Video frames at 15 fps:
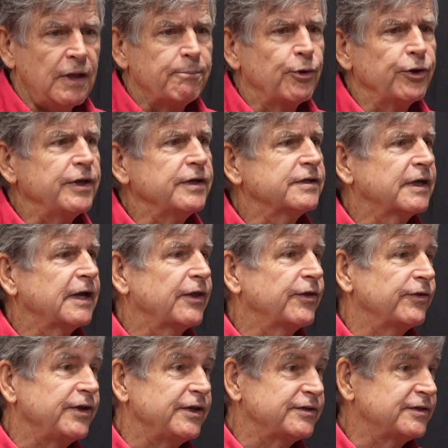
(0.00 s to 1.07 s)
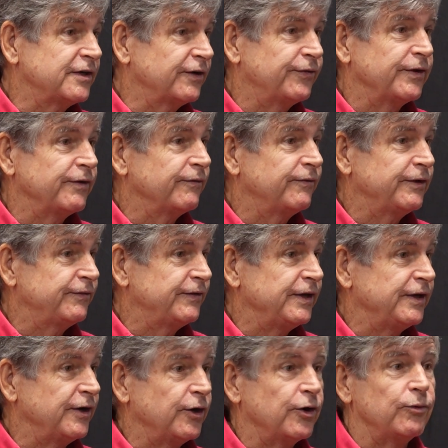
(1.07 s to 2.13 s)
putting together these different
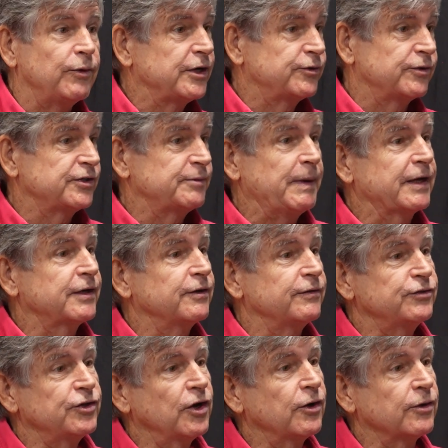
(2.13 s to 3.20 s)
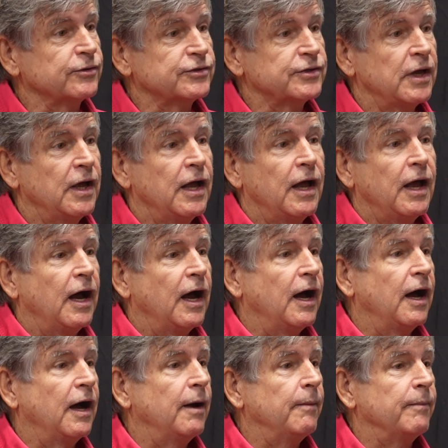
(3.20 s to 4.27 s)
50-year retrospective shows.
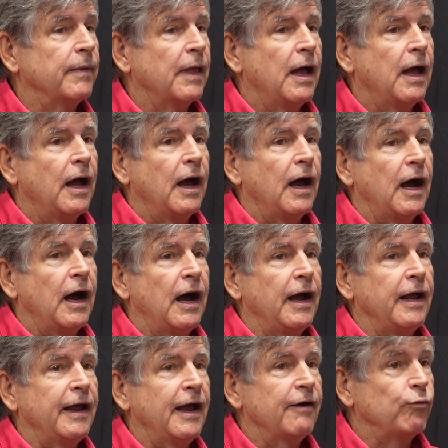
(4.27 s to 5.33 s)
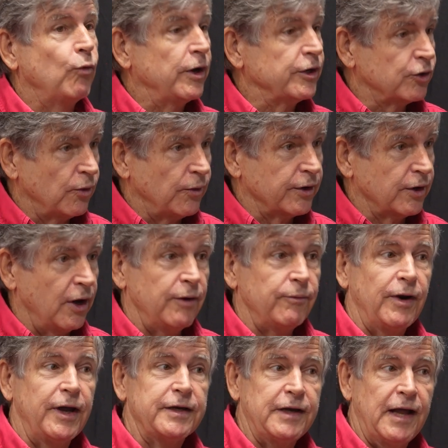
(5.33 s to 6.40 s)
I have one going on
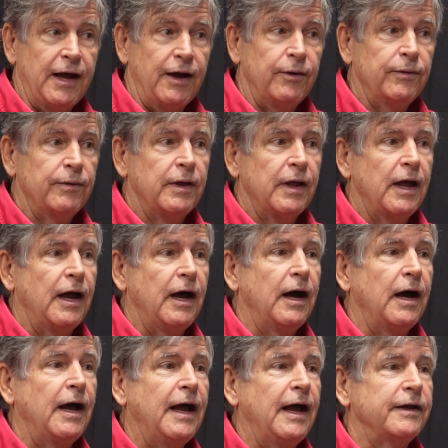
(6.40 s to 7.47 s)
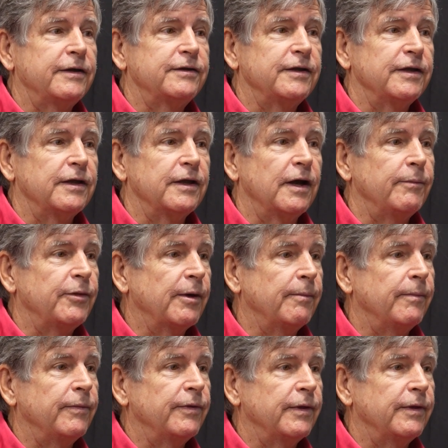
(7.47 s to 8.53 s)
right now at
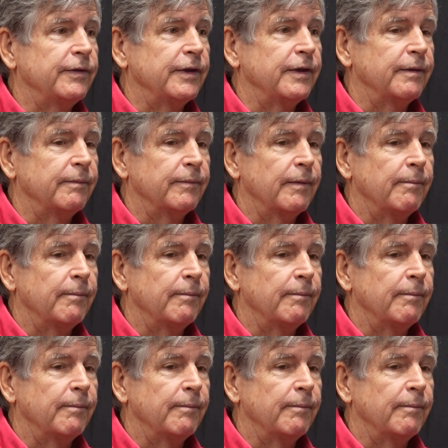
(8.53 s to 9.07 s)
the